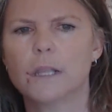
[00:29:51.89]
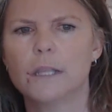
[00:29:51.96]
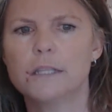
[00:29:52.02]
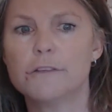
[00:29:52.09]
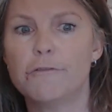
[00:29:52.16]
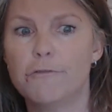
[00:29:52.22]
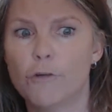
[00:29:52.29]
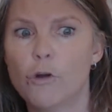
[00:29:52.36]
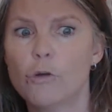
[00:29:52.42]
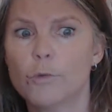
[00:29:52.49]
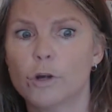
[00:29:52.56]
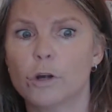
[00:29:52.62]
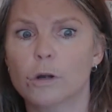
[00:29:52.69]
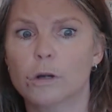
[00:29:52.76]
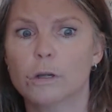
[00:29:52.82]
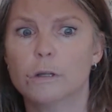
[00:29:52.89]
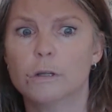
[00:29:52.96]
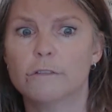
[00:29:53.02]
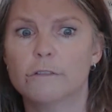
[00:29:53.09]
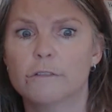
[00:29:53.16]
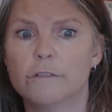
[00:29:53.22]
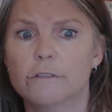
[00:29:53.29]
He's a former
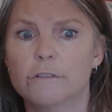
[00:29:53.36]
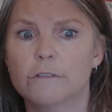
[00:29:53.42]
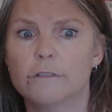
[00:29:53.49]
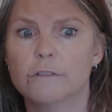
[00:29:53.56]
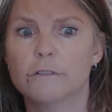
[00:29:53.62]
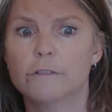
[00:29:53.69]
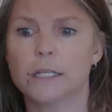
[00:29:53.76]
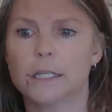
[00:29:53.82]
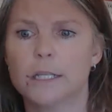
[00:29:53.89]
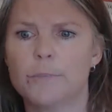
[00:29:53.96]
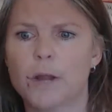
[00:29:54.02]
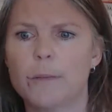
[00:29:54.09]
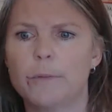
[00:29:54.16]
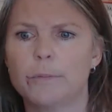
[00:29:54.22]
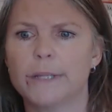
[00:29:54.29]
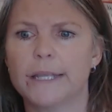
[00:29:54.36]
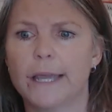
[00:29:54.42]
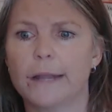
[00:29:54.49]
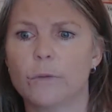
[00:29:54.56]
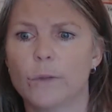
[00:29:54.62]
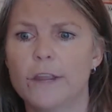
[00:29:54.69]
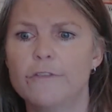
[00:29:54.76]
vice president. He probably
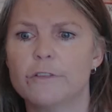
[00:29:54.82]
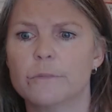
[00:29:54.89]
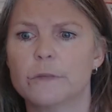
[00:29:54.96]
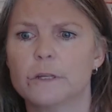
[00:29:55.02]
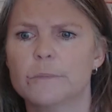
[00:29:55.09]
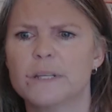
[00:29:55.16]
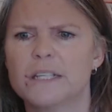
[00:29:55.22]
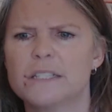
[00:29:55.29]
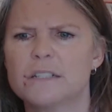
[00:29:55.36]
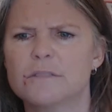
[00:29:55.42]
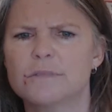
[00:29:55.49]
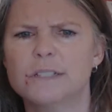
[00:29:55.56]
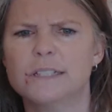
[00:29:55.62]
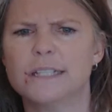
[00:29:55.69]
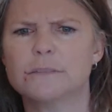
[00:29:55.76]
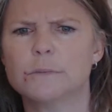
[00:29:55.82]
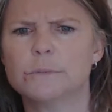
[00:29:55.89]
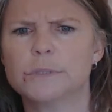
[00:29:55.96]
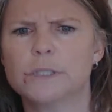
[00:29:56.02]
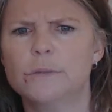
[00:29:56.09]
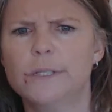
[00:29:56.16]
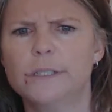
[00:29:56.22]
got away from there because he realized what
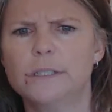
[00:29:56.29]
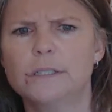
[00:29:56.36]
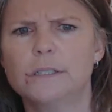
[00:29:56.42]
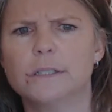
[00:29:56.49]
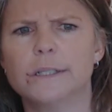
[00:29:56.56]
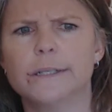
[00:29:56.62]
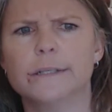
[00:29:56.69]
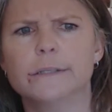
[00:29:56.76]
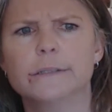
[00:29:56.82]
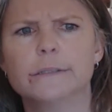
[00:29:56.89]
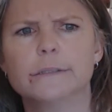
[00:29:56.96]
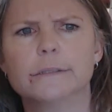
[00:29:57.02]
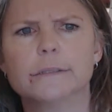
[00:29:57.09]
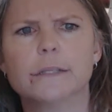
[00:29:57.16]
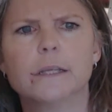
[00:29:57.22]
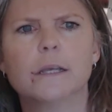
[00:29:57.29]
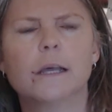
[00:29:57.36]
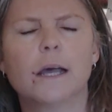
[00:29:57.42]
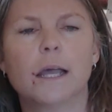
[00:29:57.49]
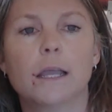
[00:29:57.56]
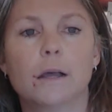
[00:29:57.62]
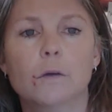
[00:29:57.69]
was going on.
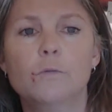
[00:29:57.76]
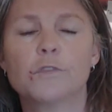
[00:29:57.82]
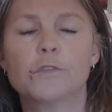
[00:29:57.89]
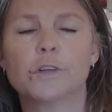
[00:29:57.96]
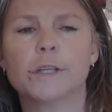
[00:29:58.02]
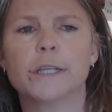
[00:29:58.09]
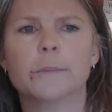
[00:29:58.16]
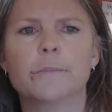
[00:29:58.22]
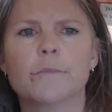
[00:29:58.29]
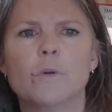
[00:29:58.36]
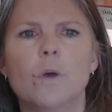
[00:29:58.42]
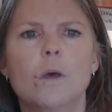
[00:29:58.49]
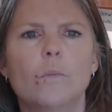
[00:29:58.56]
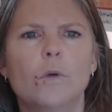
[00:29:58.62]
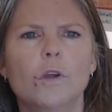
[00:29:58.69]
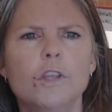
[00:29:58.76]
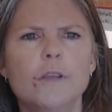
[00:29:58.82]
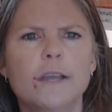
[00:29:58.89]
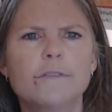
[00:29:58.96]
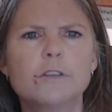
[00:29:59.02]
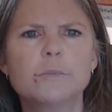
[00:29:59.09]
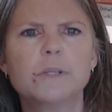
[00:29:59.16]
I hope for him what you
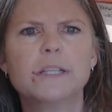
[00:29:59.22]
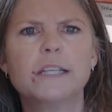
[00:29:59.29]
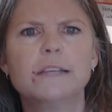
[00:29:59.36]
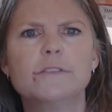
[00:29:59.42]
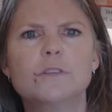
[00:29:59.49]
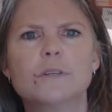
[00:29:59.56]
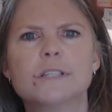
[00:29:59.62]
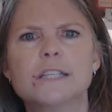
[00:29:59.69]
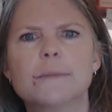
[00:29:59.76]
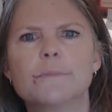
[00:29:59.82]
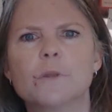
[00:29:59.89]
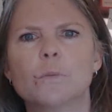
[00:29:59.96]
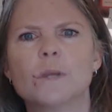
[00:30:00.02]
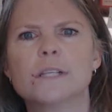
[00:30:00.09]
have to believe to accept the